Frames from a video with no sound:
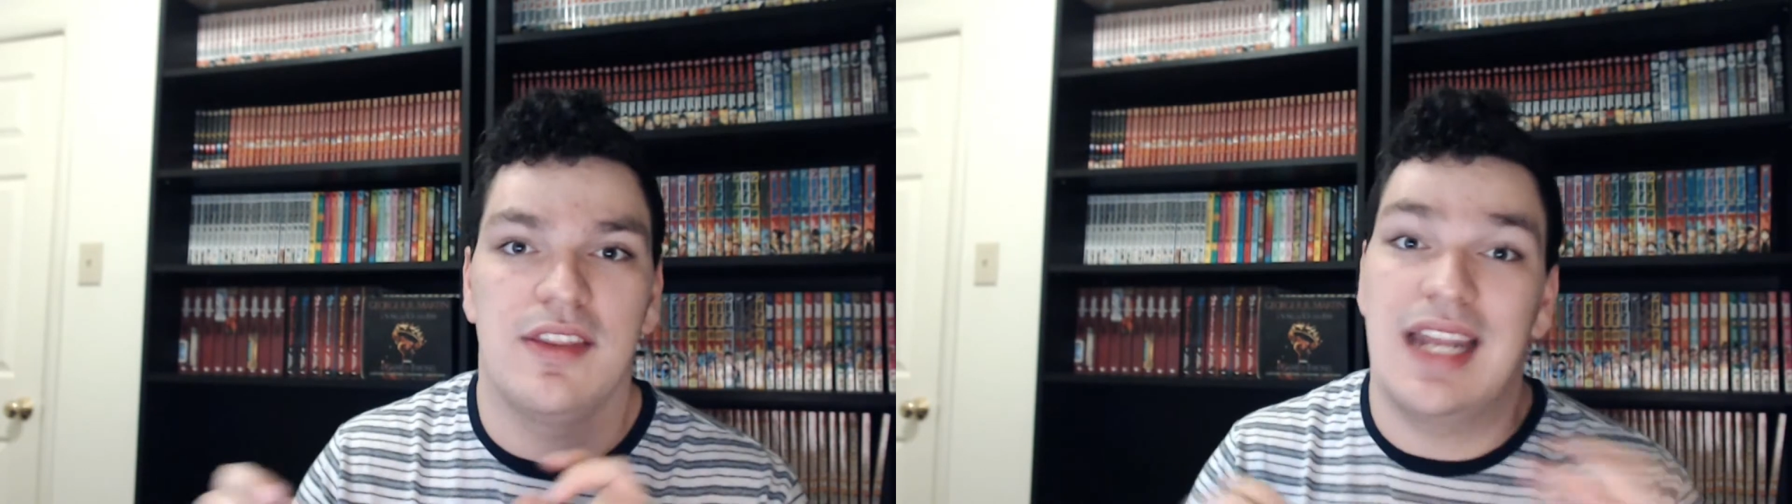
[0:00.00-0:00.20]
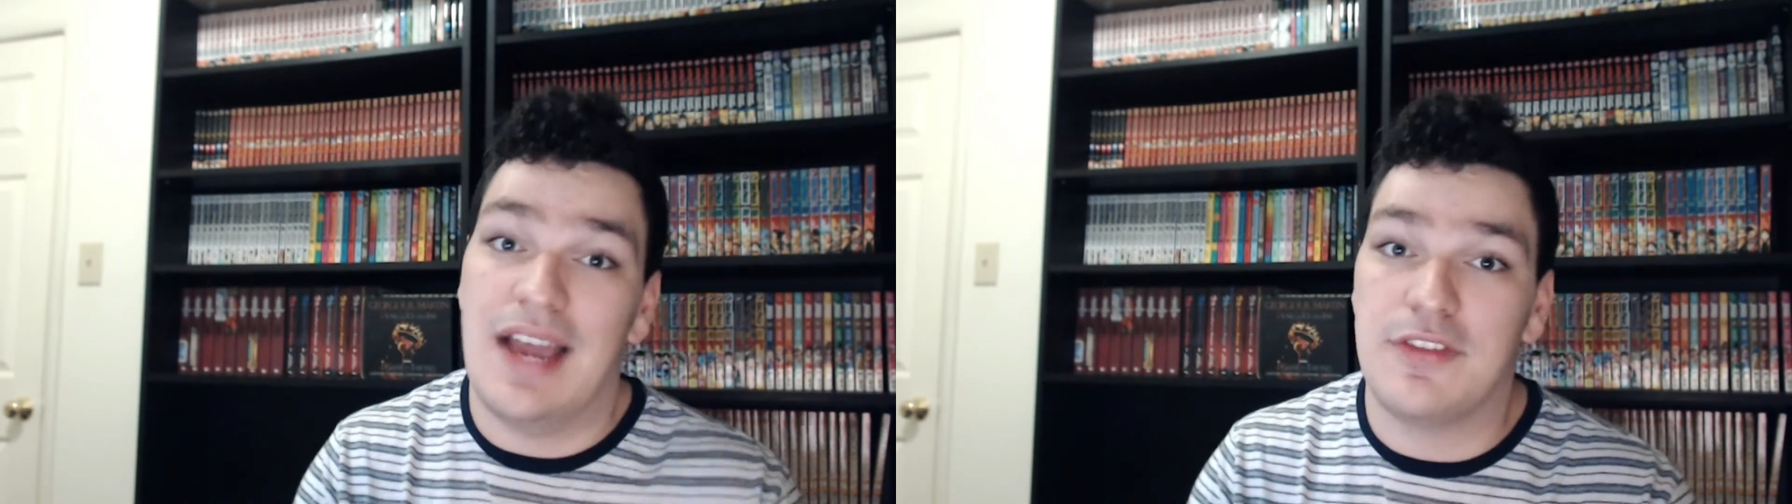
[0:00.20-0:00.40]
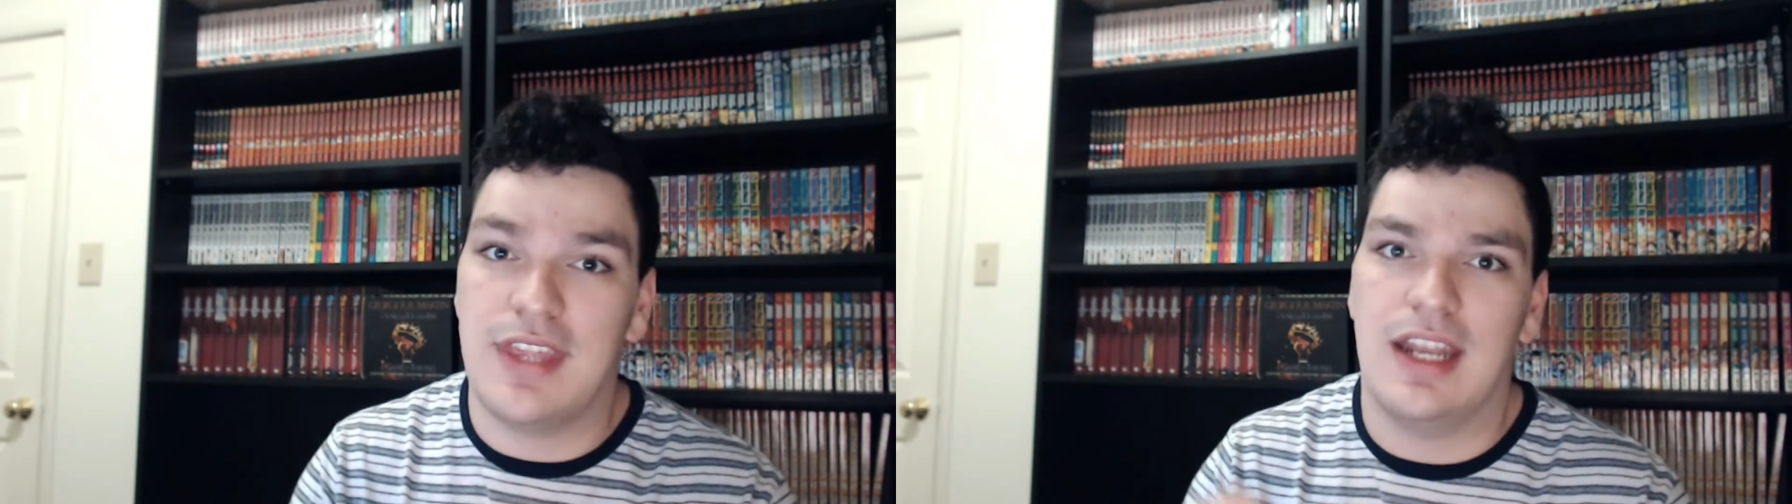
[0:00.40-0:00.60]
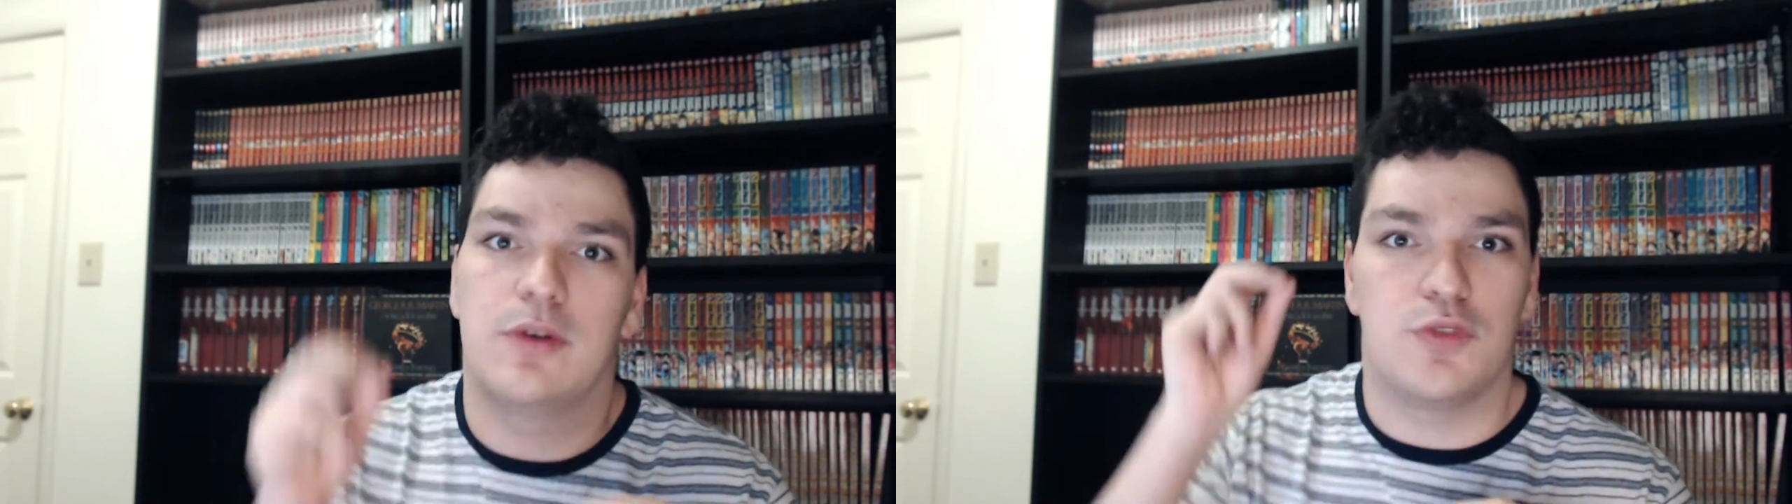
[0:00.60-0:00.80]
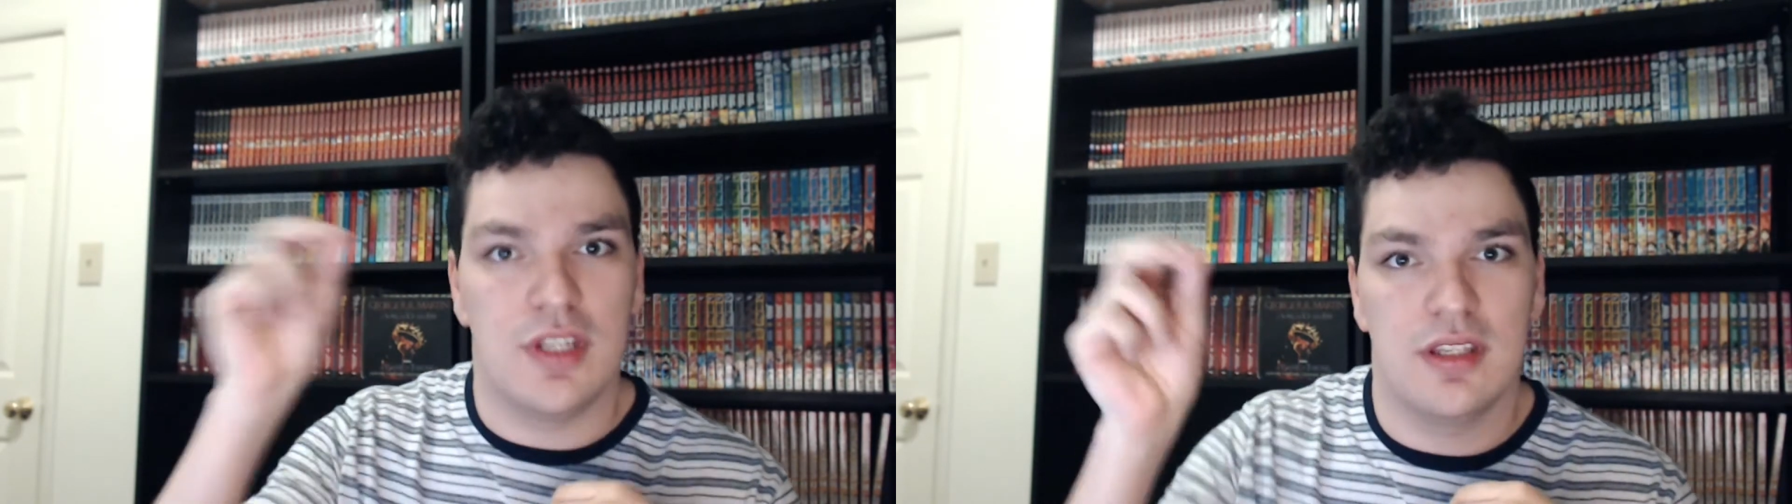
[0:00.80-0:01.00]
and then after that I
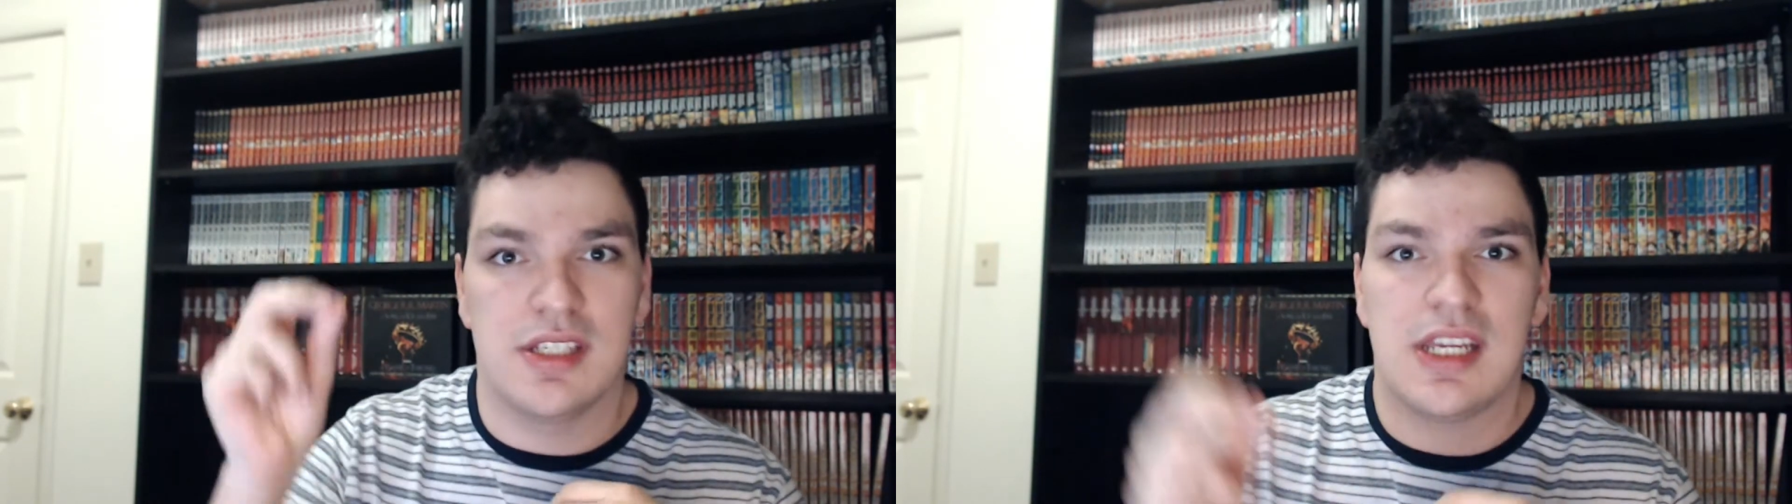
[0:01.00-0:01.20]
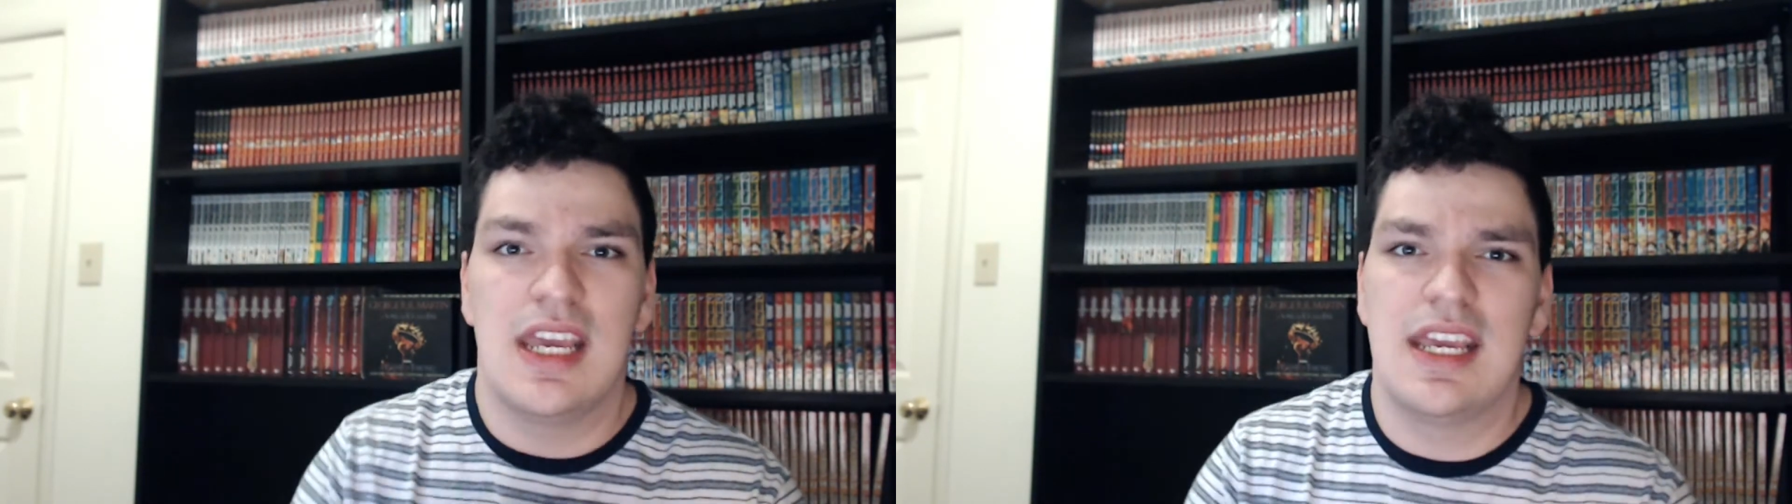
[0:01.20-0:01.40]
was reading this.